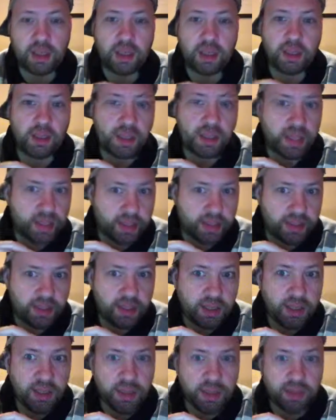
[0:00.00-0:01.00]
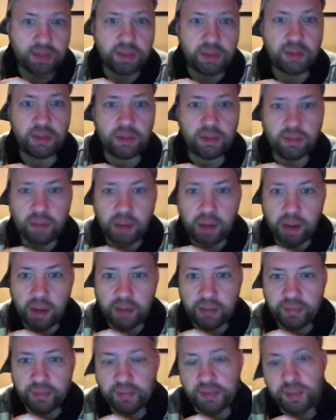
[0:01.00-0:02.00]
easy, comes in
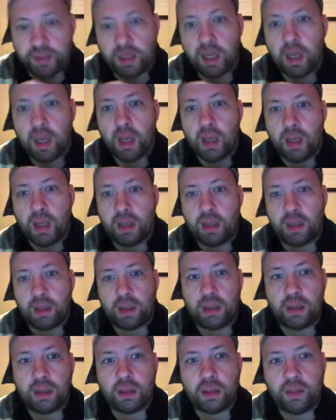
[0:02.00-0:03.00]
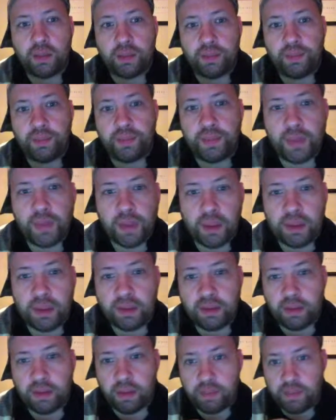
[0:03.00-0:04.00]
trials.
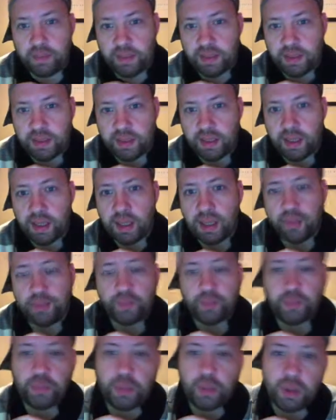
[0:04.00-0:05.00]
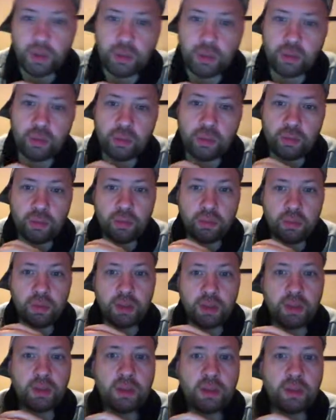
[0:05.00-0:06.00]
Discrepancy
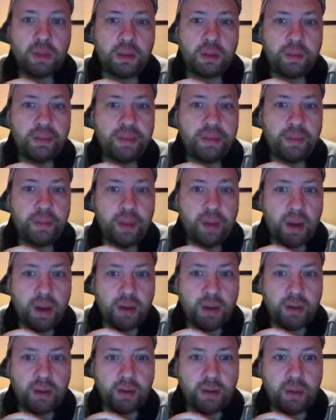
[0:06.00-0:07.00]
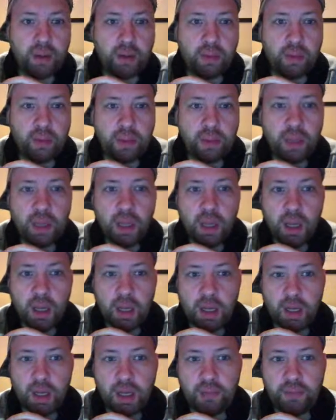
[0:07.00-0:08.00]
to the mirror drawing.
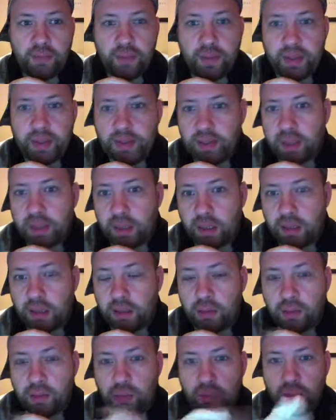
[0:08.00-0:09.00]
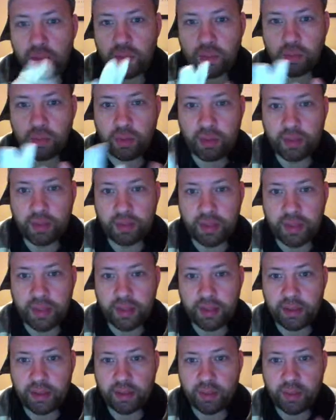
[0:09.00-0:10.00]
If we starting to render
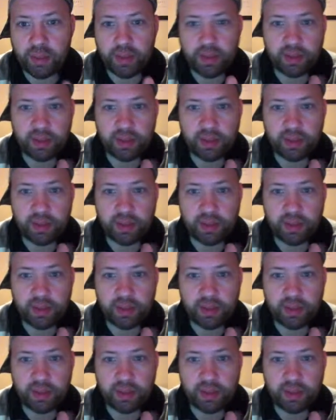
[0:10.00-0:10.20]
with a